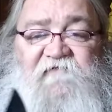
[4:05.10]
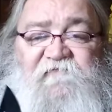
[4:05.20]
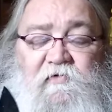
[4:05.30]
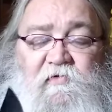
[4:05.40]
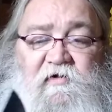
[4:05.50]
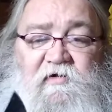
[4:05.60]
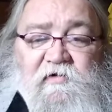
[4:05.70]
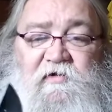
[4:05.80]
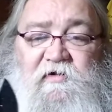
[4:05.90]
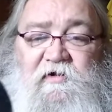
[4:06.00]
if you were
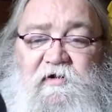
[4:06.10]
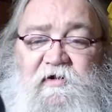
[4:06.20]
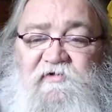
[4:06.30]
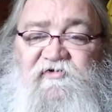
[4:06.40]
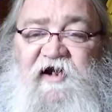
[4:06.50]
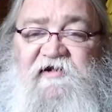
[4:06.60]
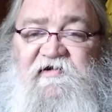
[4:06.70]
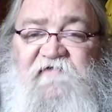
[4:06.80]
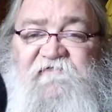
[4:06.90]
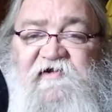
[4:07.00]
trying to
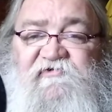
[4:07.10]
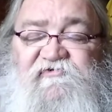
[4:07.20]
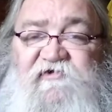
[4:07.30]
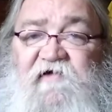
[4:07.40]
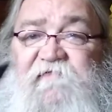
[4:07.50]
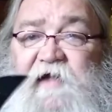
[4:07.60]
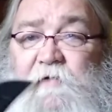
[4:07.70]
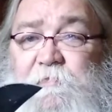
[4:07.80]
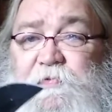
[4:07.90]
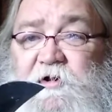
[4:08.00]
defend yourself, that
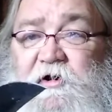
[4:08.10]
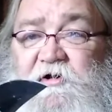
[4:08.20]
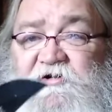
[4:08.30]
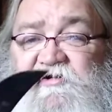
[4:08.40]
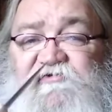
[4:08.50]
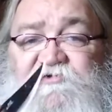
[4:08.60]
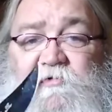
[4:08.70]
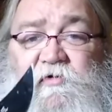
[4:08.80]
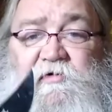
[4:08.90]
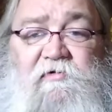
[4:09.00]
would put a hurt on
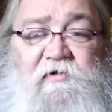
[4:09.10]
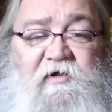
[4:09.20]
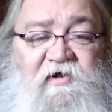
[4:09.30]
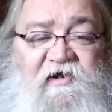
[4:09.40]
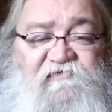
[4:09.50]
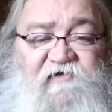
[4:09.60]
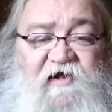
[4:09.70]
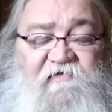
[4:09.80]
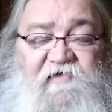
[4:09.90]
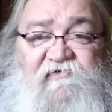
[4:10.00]
someone. It's got
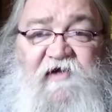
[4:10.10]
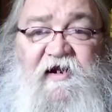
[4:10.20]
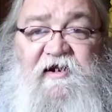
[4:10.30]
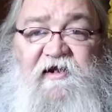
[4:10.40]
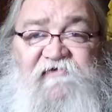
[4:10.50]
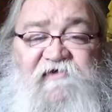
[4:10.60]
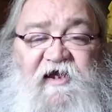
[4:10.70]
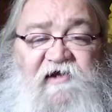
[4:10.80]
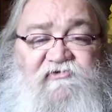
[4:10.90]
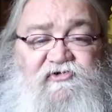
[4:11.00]
a, it's got a nice
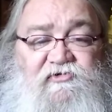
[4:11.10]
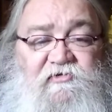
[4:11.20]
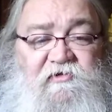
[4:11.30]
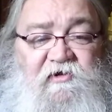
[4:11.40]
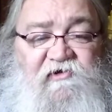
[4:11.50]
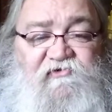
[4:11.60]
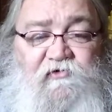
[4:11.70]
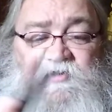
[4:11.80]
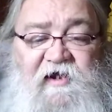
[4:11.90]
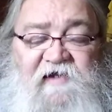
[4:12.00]
edge. So
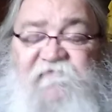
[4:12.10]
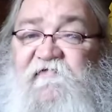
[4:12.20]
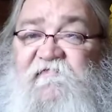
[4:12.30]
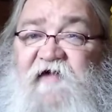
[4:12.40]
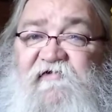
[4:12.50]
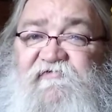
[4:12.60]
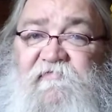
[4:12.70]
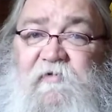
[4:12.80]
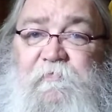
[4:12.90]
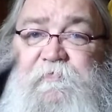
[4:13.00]
again, if you've got
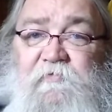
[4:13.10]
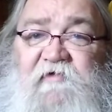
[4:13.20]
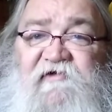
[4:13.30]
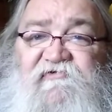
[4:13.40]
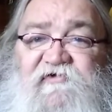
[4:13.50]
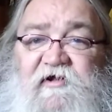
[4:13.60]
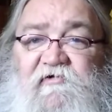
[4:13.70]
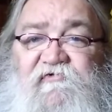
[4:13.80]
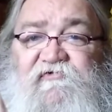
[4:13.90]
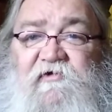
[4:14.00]
the, the right
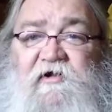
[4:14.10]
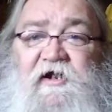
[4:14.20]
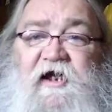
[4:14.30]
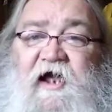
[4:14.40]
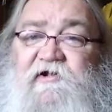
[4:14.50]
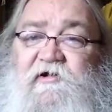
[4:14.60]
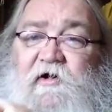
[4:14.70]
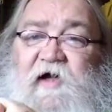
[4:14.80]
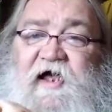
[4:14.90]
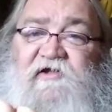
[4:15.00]
skills and you
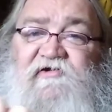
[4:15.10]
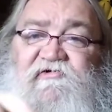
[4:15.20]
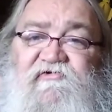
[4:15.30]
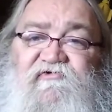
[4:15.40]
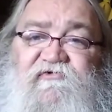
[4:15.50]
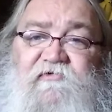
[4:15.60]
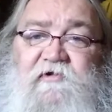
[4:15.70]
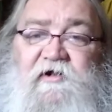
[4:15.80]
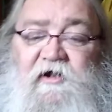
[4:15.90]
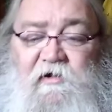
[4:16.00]
know how to use
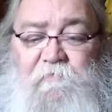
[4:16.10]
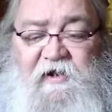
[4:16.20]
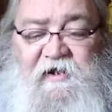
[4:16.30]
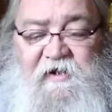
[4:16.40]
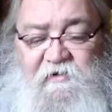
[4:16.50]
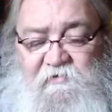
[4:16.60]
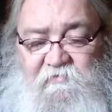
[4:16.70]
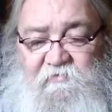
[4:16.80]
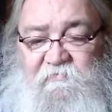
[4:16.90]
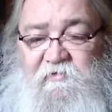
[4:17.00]
a blade,
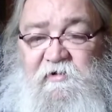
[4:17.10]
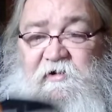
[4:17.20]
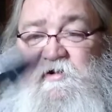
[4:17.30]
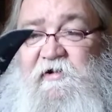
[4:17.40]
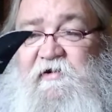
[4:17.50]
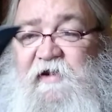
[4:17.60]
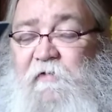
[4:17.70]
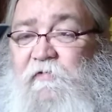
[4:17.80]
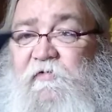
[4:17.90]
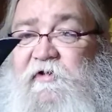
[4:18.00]
that
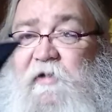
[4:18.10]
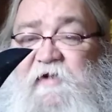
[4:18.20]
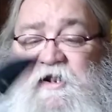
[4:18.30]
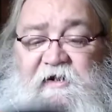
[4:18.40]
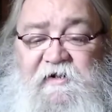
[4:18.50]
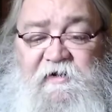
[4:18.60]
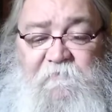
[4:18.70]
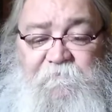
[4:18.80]
one would come in handy.